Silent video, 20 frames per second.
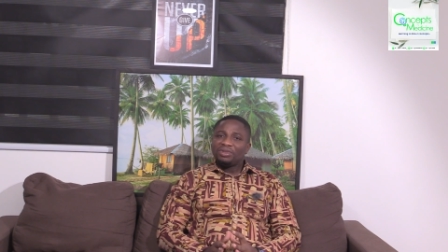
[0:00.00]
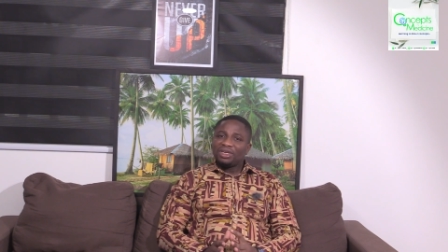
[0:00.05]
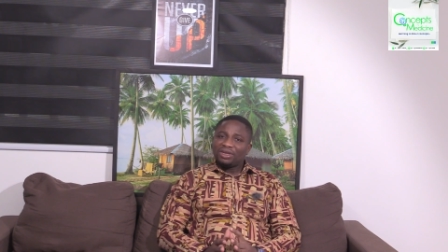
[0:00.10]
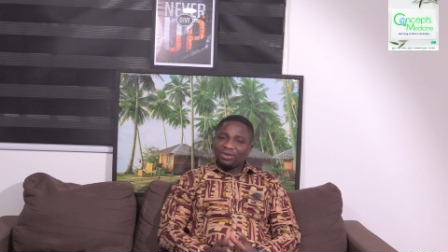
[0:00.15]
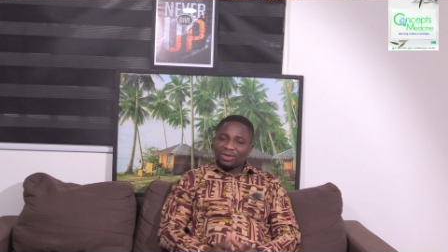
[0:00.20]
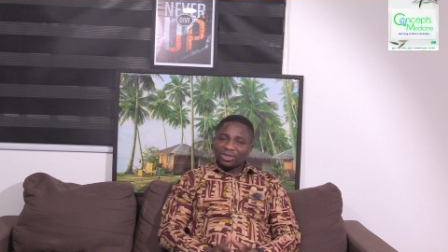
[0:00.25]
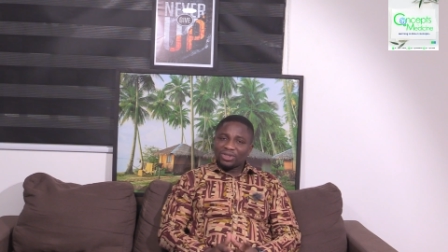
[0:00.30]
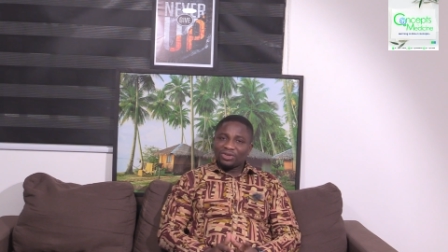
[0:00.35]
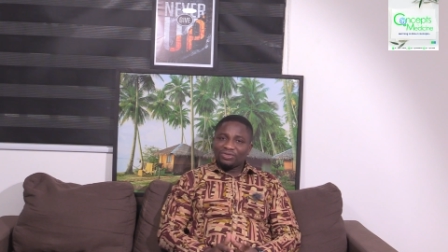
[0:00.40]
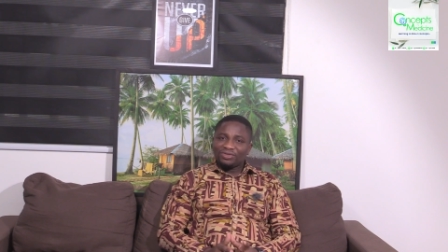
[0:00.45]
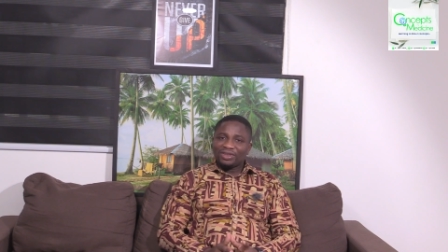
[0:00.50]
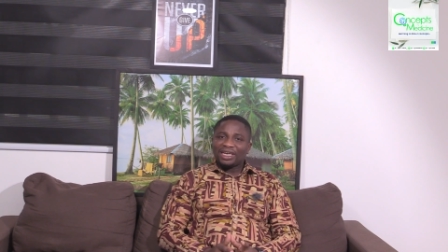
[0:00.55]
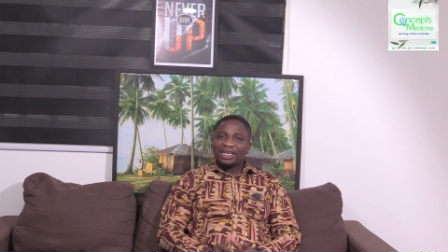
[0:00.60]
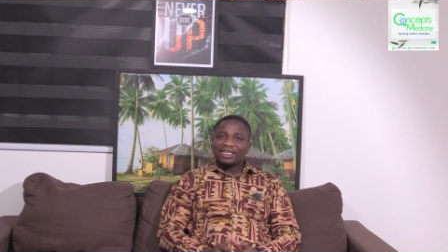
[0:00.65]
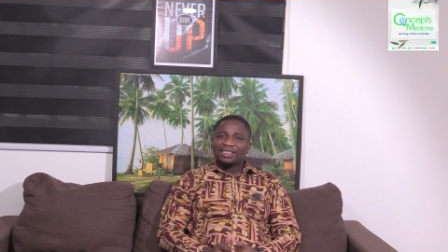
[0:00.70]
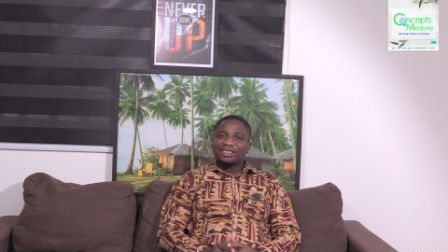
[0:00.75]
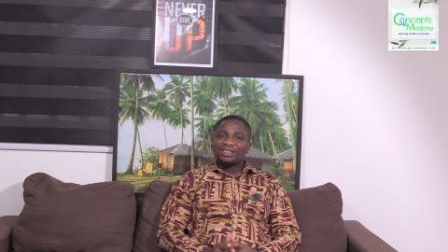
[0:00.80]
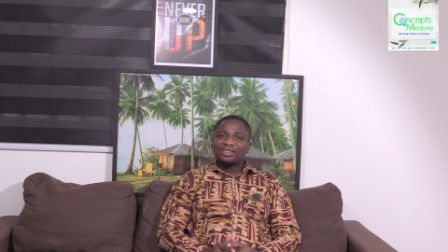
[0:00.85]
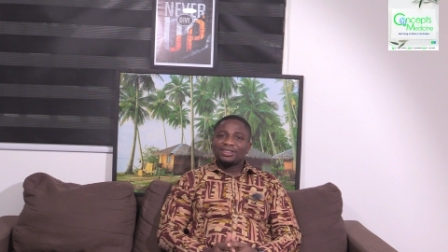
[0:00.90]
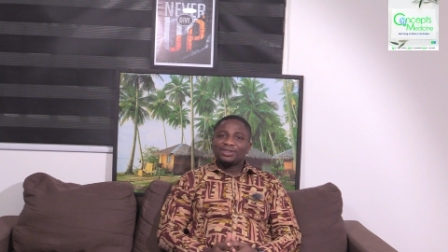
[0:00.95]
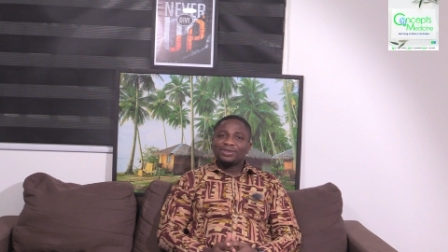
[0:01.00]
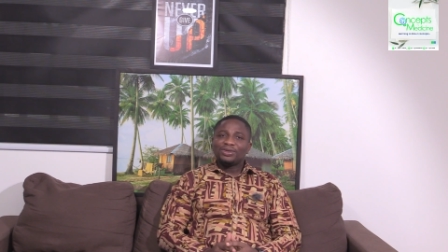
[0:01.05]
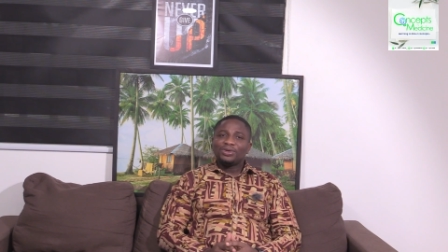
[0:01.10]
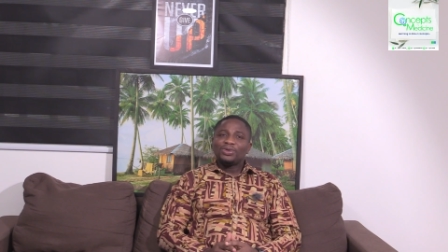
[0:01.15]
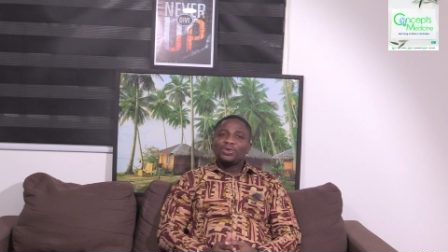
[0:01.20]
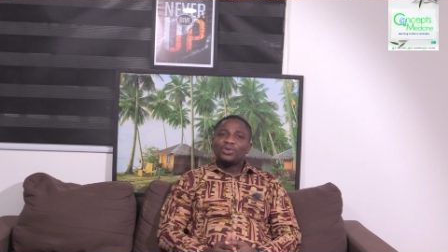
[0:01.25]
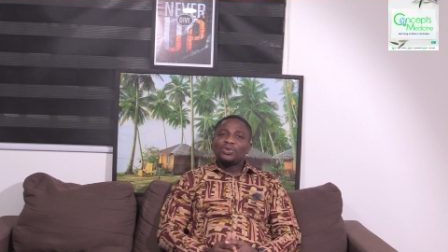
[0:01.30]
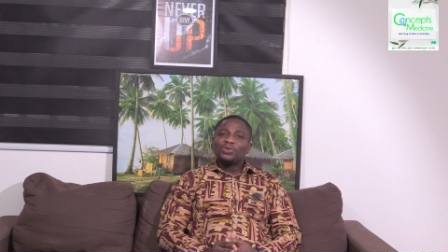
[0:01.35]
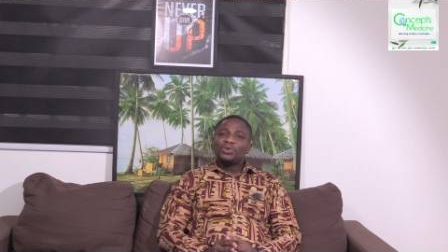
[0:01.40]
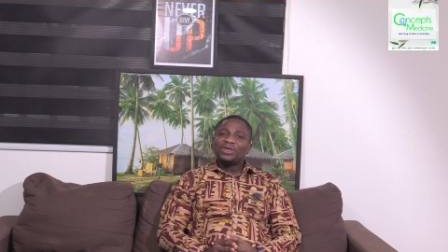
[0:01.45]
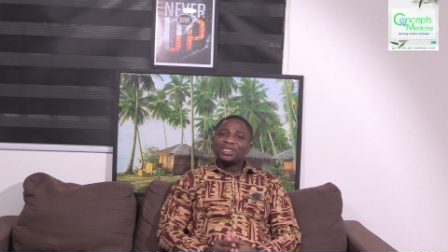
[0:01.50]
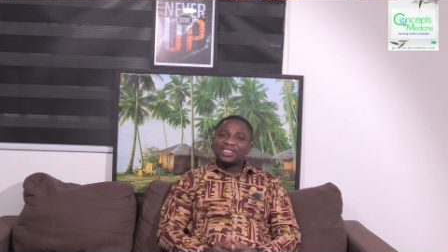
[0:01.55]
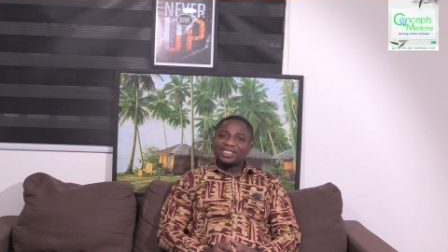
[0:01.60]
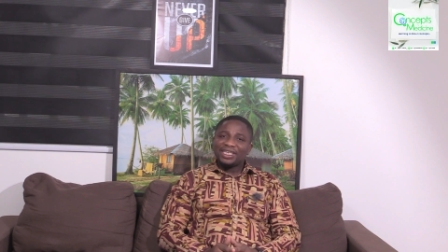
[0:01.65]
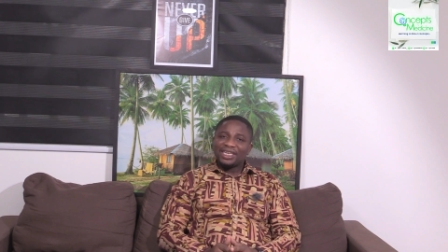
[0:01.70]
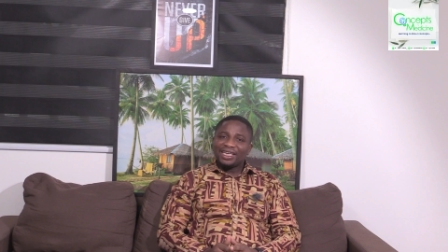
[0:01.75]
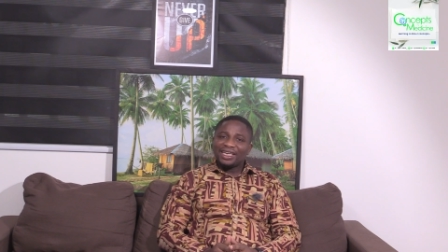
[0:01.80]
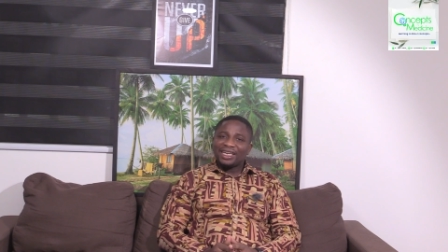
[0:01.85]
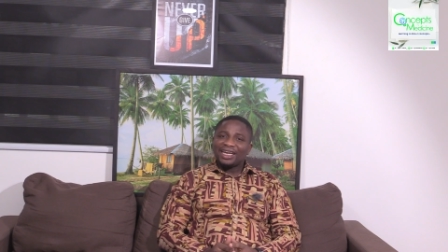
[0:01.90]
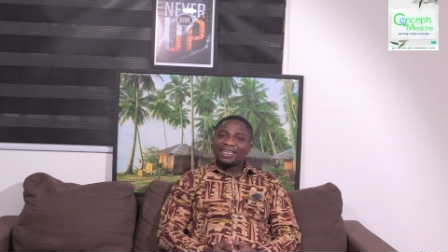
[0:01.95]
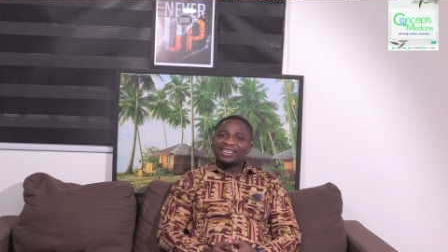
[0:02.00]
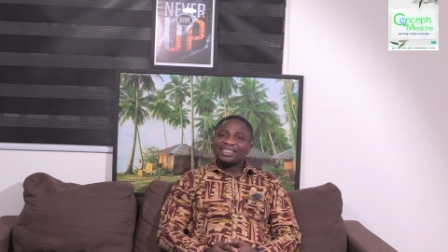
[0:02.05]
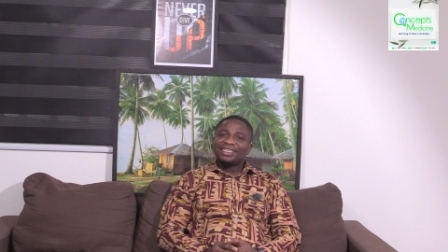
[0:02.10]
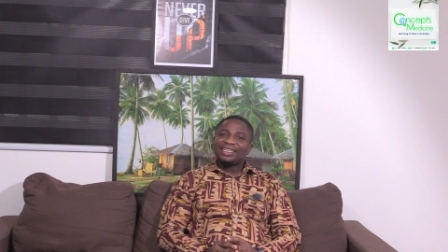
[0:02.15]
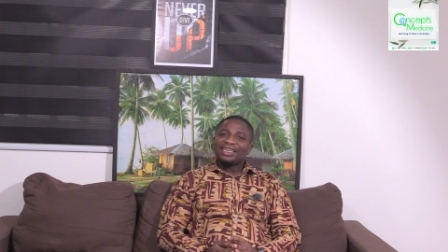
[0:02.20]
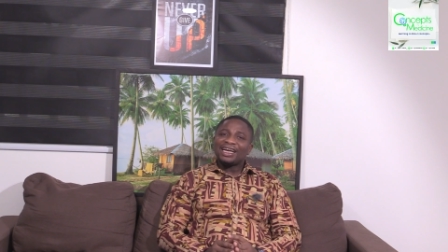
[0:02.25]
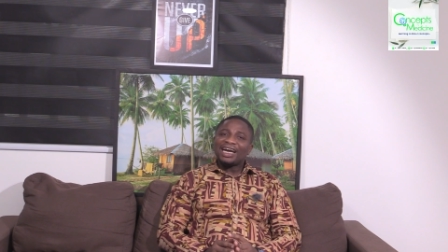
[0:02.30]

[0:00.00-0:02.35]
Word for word: Because of that, we say that